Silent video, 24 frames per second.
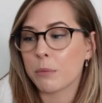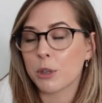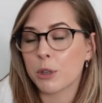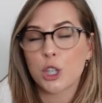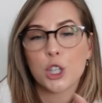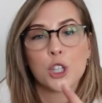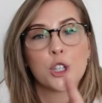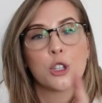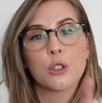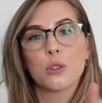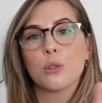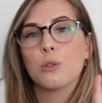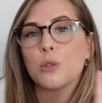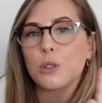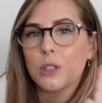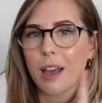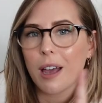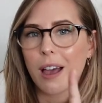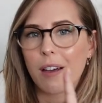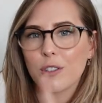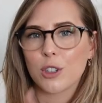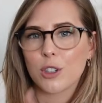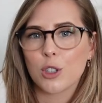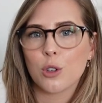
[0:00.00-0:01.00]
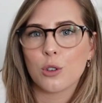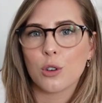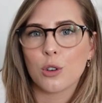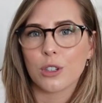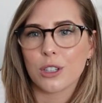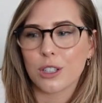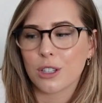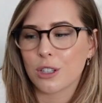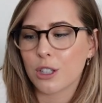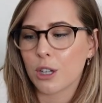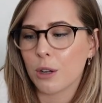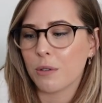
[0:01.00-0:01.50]
But she does also have a do not
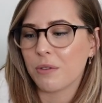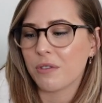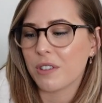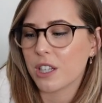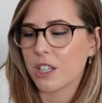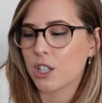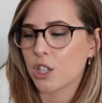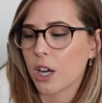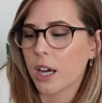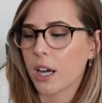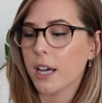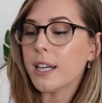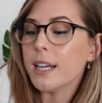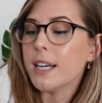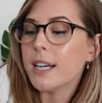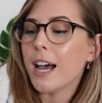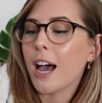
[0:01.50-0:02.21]
disturb feature,